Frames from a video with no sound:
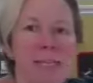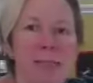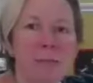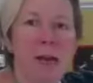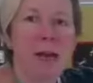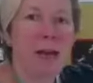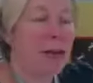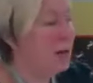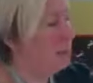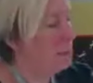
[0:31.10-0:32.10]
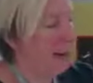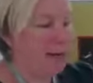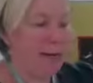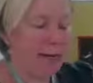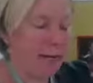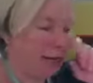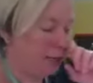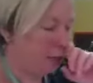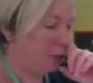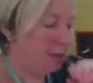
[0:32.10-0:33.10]
some coloured paint, any
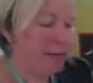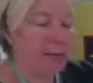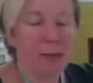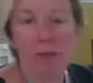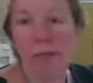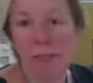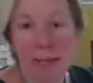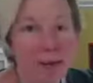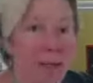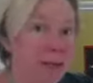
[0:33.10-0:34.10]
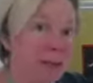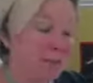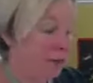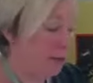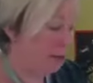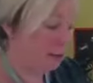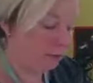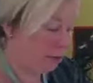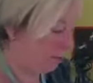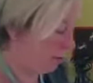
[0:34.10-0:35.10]
colours you like, same colours, different colours,
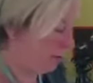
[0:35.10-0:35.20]
whichever you